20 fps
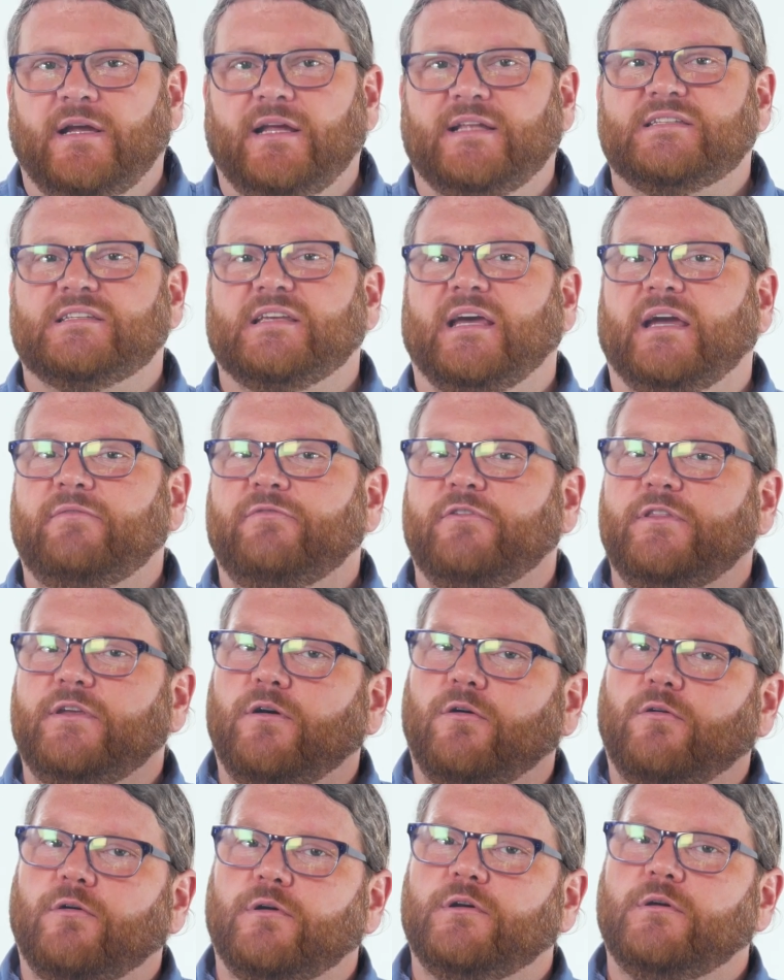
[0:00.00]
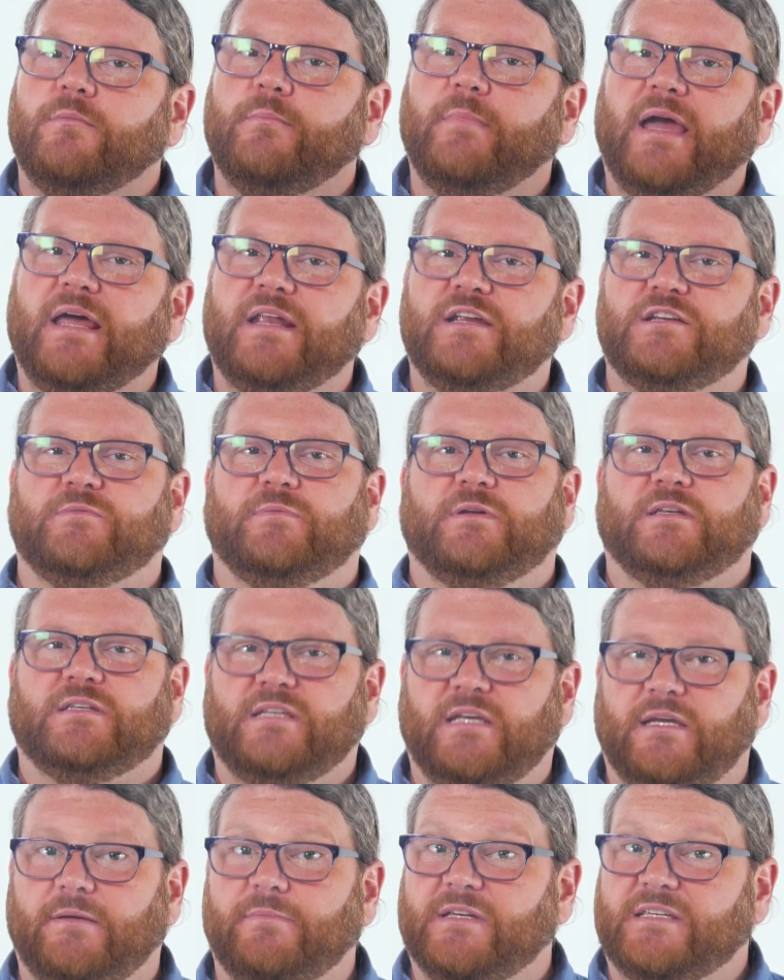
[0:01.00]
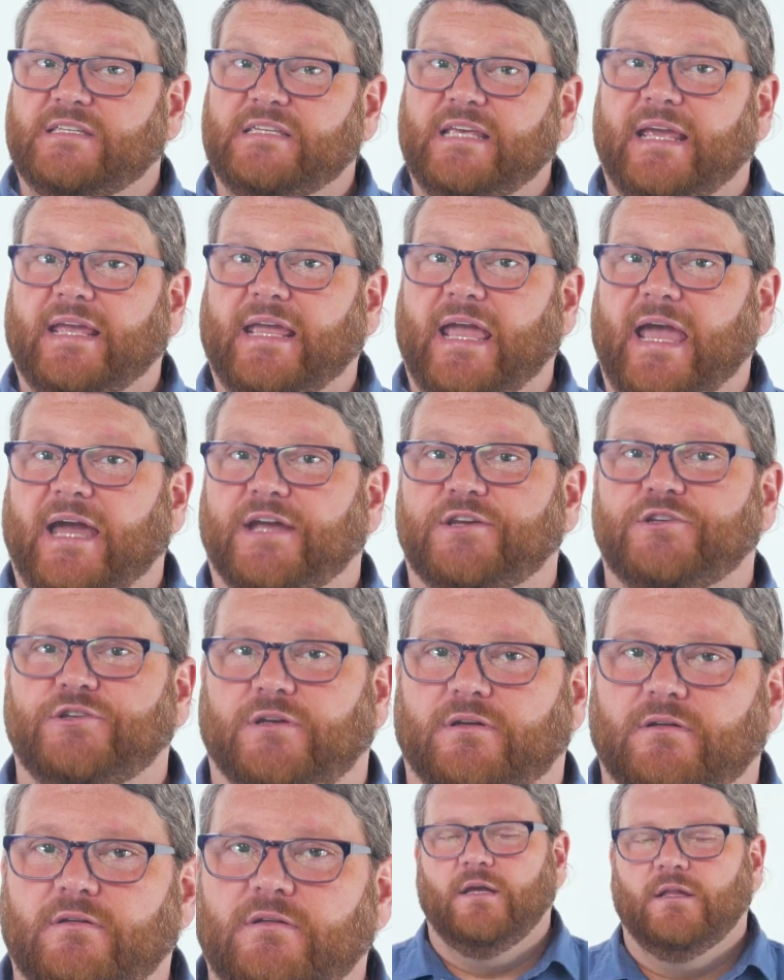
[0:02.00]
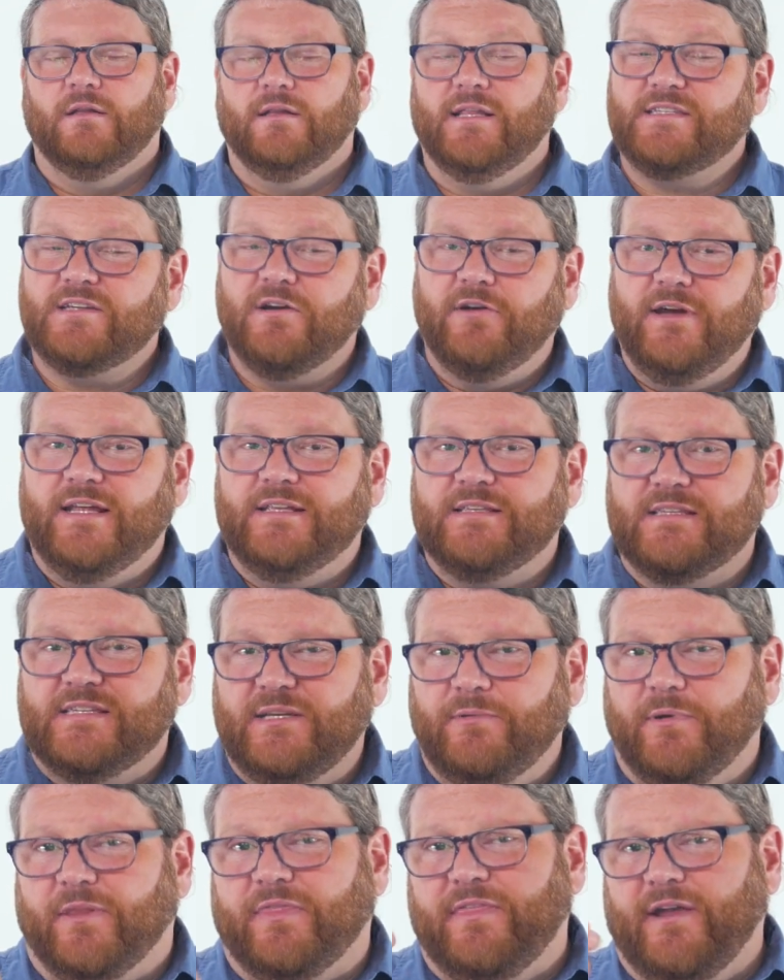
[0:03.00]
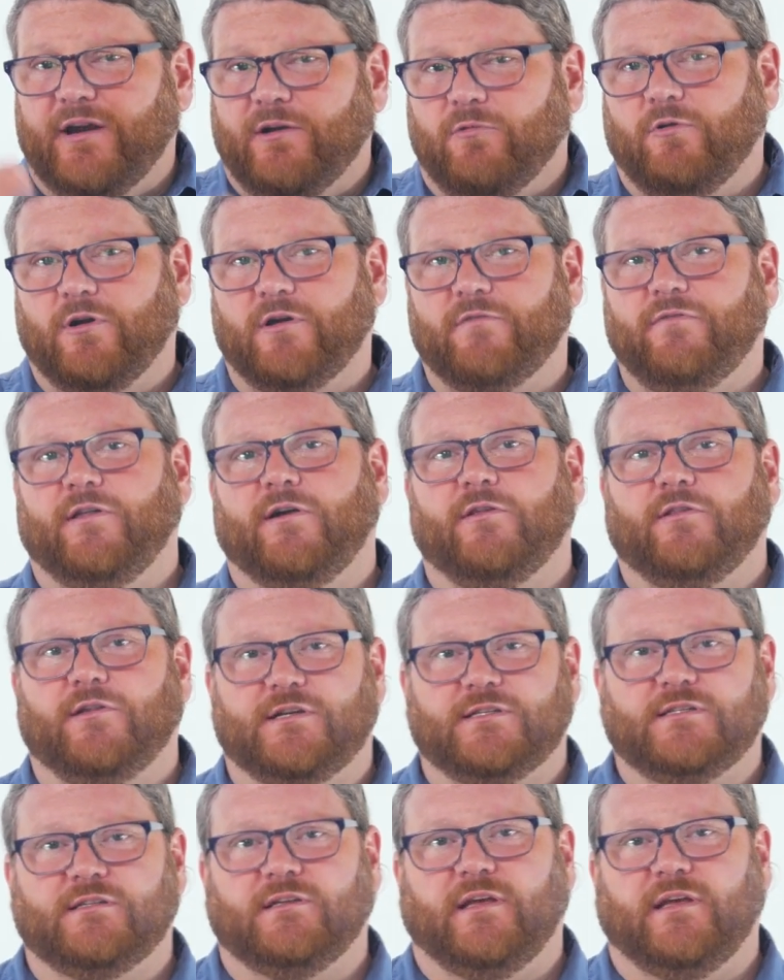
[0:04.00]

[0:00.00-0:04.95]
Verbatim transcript: it's time for the order management team to take action. Let's go ahead and see what their workflow looks